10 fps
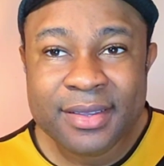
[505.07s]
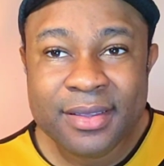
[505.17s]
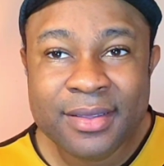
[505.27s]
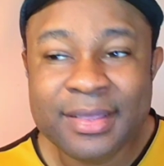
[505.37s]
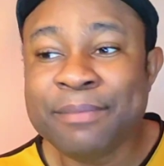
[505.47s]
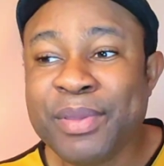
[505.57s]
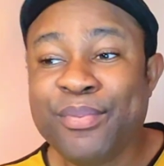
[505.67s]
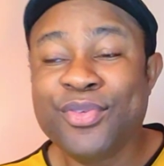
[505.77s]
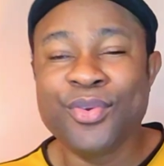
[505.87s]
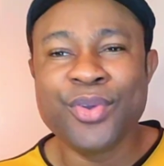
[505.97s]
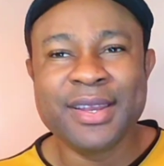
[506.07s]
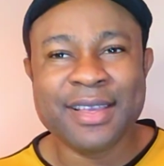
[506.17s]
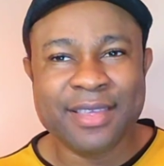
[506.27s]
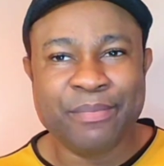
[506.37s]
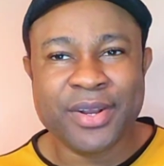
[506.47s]
that people should go in their
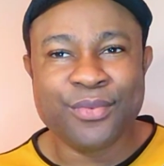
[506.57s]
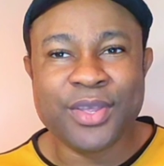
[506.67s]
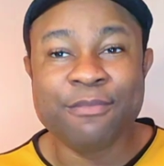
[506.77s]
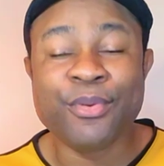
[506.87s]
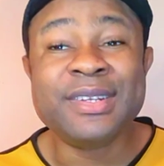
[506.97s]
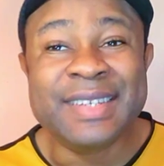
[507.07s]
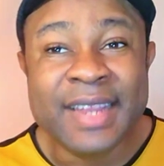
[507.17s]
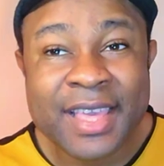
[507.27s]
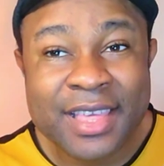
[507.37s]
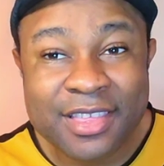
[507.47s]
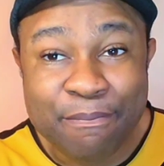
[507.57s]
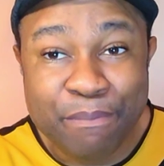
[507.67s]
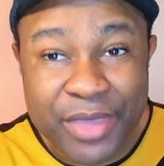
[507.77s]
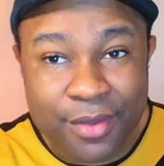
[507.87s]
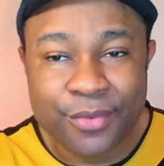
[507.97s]
separate ways. But this
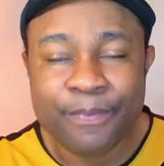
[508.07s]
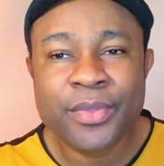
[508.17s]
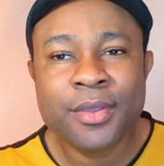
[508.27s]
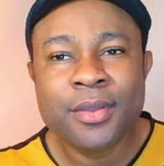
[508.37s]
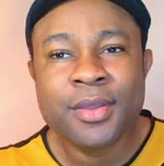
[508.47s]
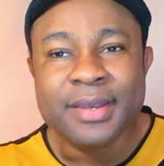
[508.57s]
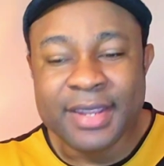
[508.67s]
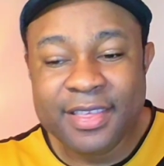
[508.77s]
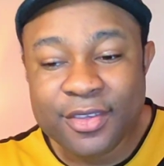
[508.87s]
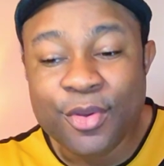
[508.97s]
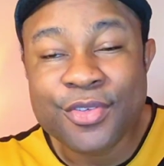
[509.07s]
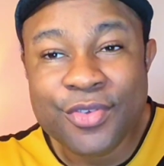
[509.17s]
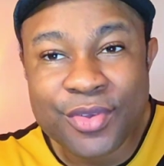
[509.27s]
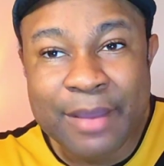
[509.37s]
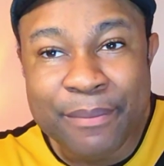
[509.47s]
bill, this
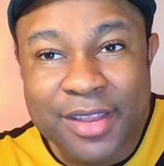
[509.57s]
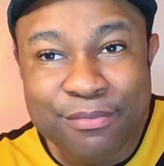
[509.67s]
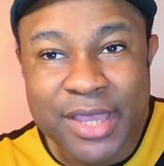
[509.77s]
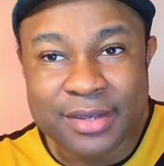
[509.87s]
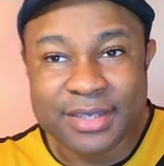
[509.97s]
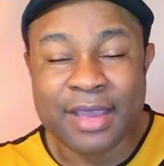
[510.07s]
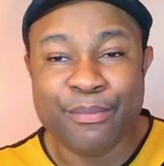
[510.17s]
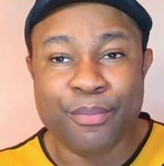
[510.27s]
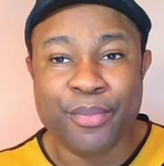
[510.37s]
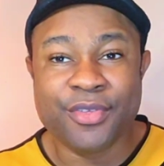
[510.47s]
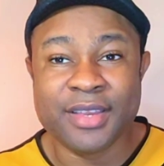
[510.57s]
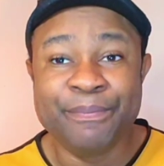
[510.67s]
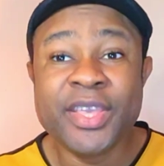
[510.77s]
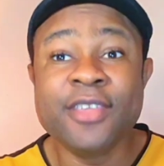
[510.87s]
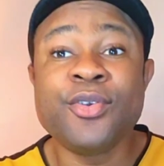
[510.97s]
constitutional amendment they are proposing,
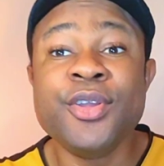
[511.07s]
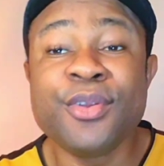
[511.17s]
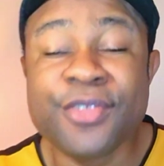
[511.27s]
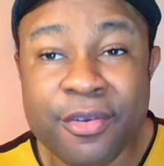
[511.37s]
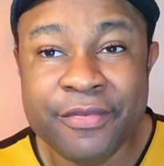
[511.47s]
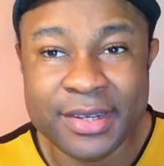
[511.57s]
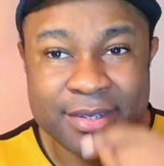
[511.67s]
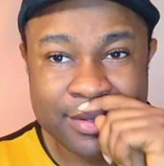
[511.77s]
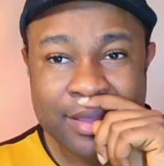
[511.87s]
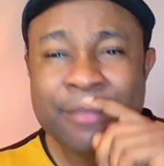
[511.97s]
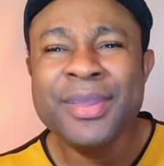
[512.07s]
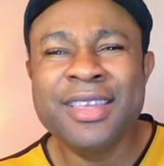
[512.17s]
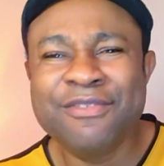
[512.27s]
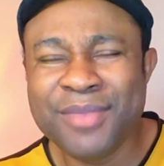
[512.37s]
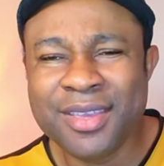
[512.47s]
is going to solve it.
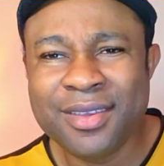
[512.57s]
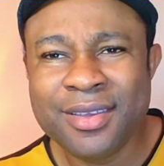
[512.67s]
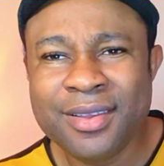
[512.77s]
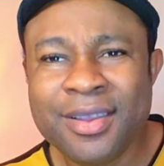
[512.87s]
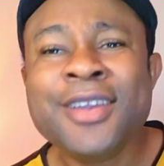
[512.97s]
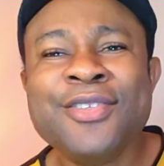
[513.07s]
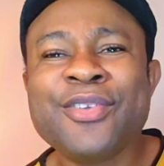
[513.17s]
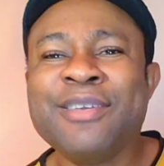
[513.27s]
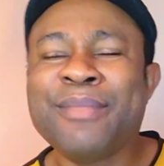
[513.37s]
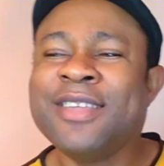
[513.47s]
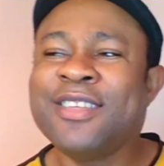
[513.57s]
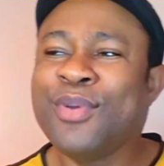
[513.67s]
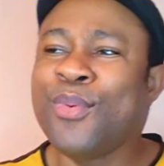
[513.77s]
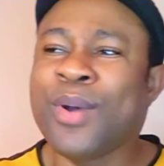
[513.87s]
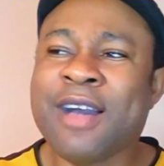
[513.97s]
Believe me. Just imagine
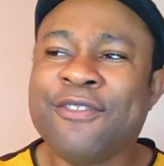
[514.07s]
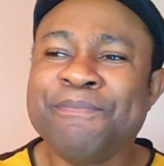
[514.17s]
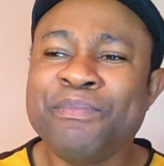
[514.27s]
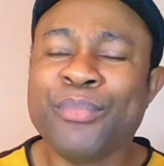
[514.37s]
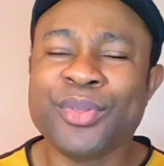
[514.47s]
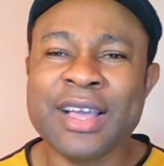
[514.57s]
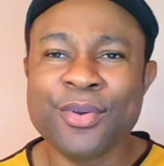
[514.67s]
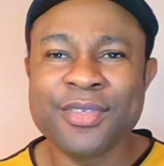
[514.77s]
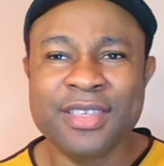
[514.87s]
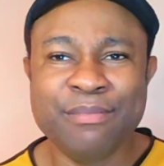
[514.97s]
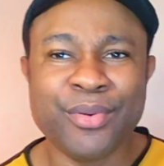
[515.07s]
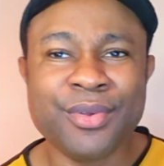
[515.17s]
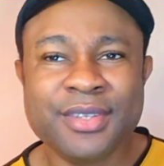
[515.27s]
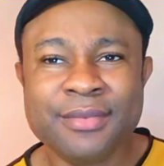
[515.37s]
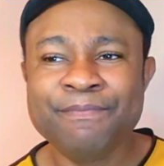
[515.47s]
where we have Port Harcourt
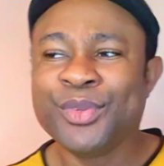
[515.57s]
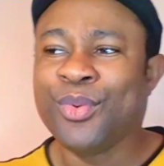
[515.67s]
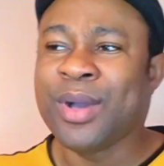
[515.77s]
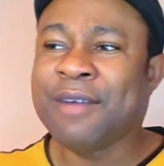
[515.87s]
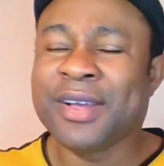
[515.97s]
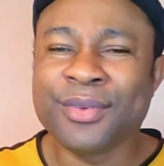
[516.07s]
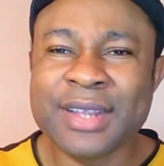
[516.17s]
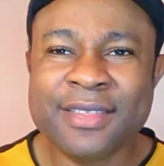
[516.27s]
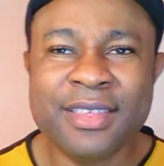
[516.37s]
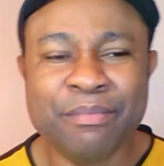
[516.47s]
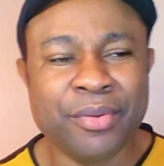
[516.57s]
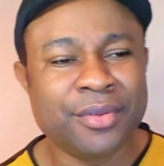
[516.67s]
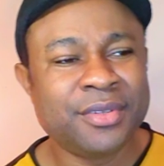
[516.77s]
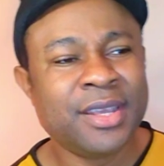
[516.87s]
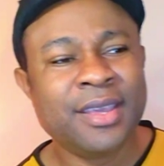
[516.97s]
Seaport, we have another
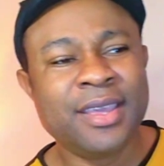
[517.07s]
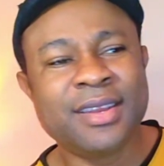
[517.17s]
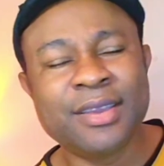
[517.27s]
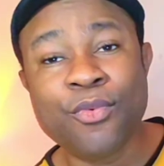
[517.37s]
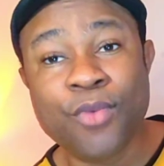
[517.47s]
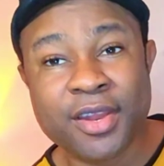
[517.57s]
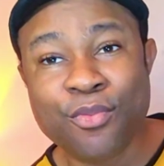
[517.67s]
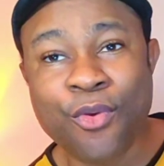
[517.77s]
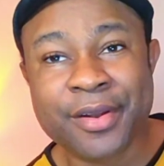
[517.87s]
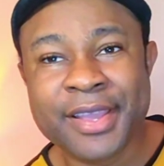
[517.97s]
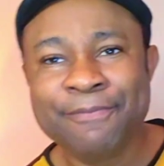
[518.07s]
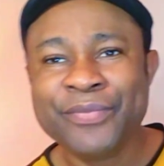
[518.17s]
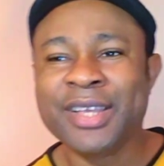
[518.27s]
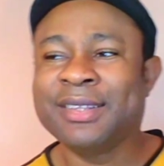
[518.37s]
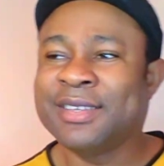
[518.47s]
seaport in Warri,
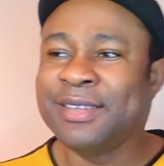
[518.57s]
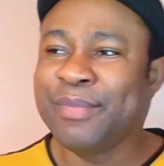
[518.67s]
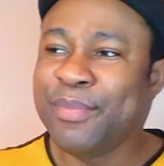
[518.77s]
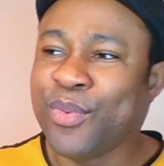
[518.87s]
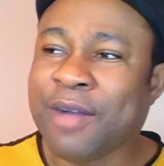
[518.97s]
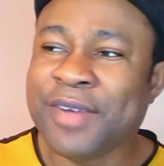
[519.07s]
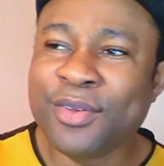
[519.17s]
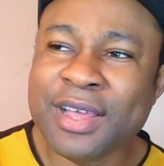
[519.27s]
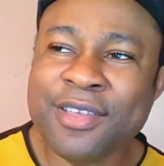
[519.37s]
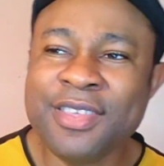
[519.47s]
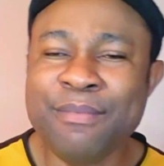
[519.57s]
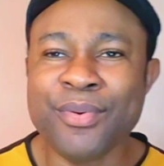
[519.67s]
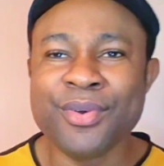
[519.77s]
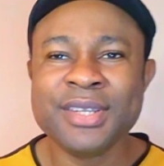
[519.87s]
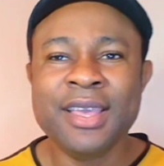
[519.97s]
that has maybe we have another
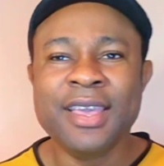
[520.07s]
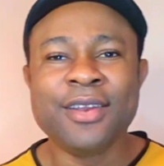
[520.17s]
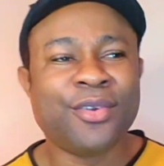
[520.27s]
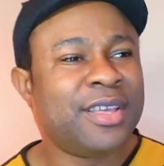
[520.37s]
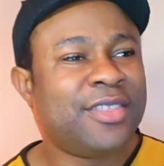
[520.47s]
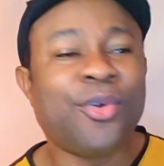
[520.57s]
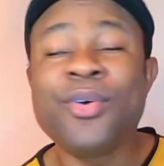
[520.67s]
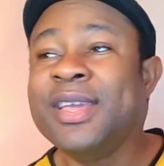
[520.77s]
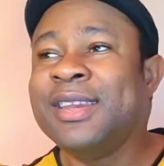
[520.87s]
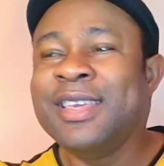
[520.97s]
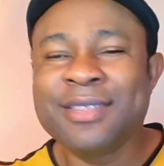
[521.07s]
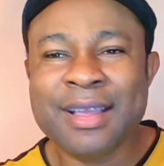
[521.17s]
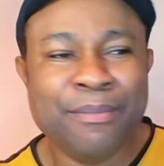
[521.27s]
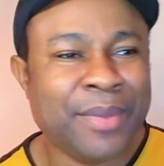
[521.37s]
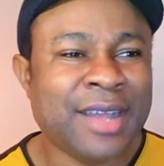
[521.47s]
seaport in Onitsha or in
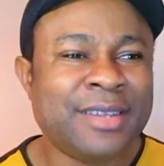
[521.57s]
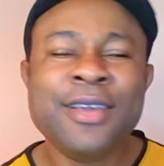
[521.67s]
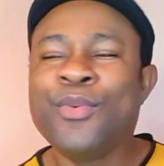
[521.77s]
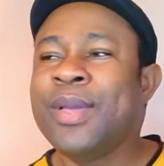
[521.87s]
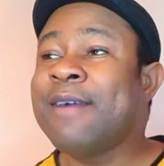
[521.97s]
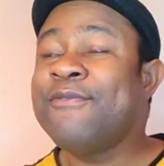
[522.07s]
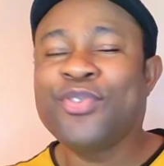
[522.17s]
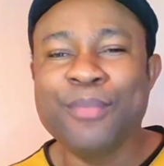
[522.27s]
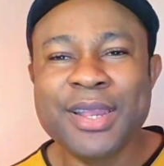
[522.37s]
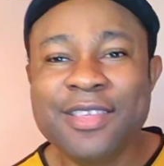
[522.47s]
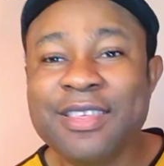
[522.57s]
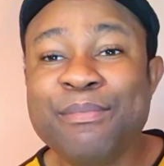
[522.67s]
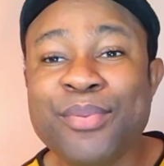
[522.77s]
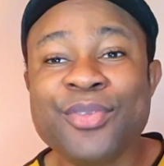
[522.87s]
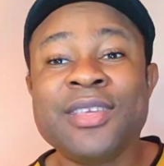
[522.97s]
Eastern part. We have so many
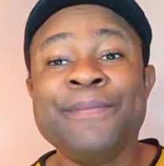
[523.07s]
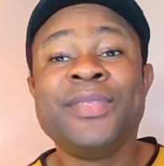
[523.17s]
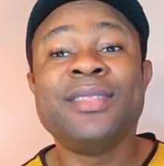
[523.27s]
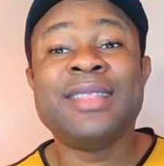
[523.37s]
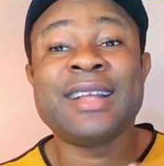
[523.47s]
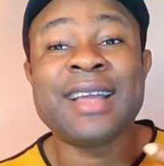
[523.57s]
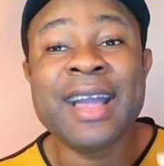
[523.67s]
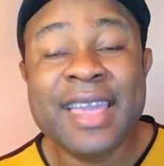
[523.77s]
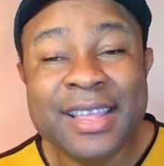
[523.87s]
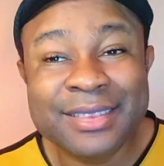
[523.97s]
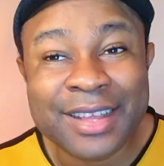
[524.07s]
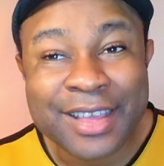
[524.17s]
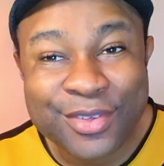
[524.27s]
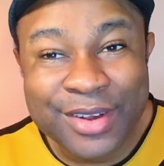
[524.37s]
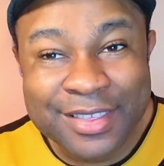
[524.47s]
seaports that are
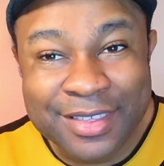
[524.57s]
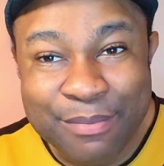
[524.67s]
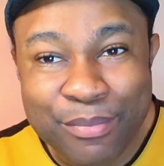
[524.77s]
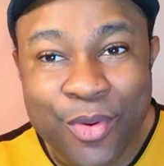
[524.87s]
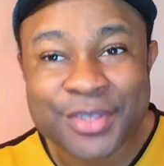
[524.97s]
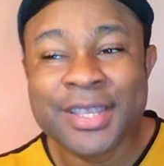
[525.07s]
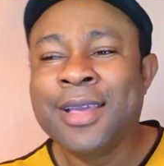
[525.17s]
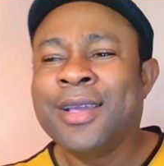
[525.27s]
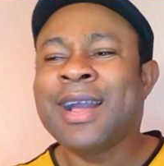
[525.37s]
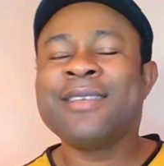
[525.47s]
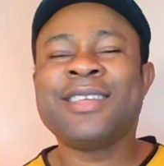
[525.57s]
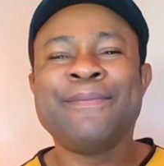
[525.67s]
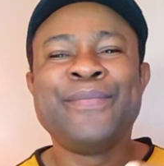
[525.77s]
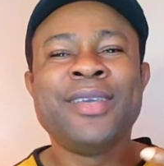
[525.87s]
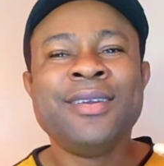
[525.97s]
international seaports. As
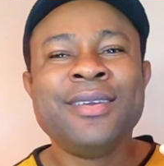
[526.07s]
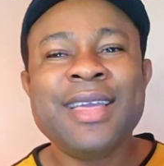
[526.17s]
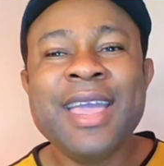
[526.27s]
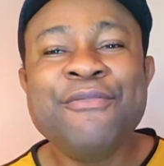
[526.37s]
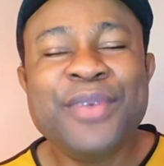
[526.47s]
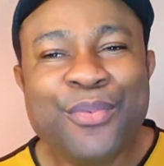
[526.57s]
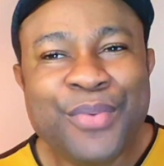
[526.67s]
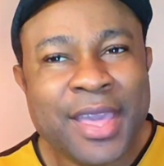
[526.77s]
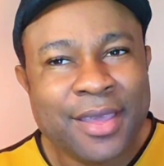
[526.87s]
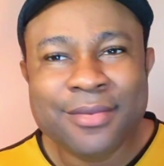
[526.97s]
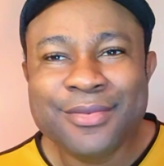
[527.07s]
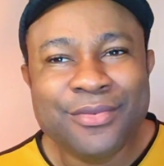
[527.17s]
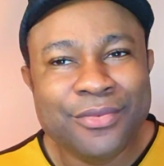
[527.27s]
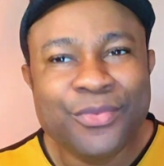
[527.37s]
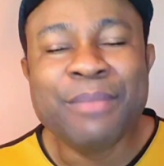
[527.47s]
in, everywhere
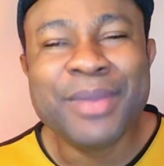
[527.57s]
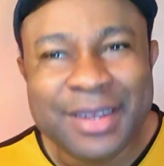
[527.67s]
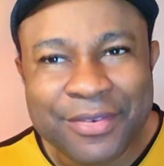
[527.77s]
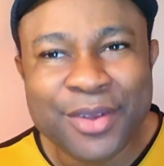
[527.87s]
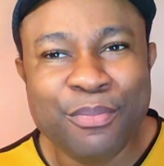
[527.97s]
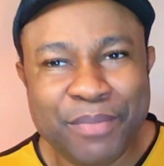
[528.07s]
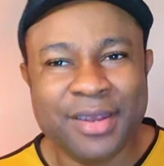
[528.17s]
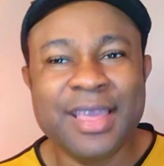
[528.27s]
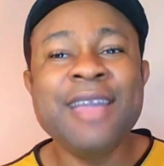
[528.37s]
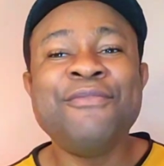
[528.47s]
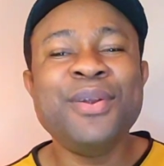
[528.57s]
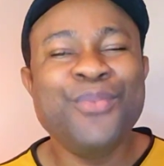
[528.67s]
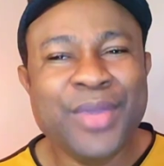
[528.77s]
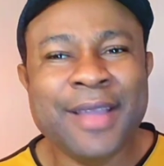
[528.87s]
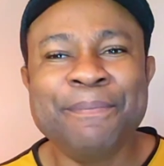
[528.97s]
will be developing,
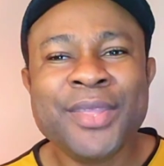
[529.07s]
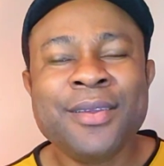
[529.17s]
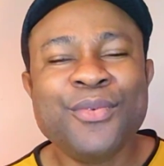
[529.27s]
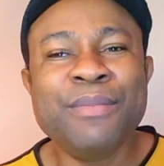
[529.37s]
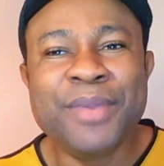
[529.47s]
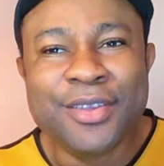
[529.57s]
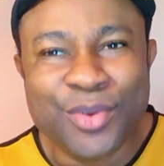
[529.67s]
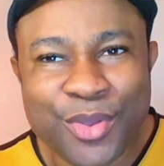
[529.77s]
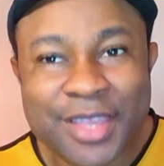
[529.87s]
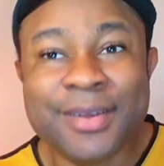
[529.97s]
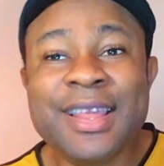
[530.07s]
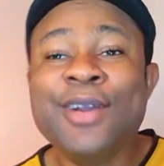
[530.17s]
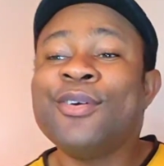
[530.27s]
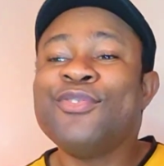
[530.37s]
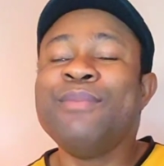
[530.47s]
everywhere will be growing.
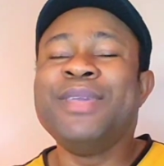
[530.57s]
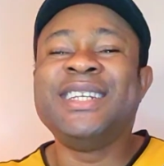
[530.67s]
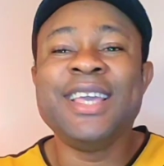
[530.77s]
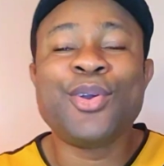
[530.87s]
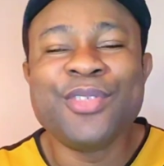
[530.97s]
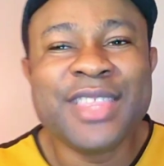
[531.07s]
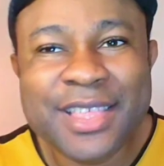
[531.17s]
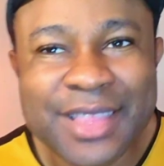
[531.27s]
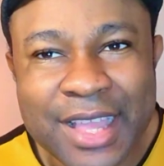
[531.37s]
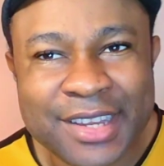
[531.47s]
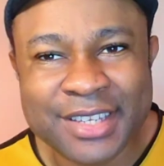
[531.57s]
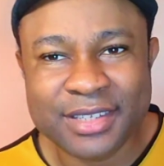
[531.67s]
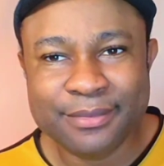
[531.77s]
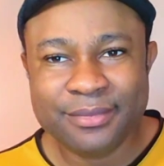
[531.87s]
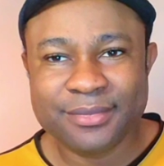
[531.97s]
Lagos will be decongested.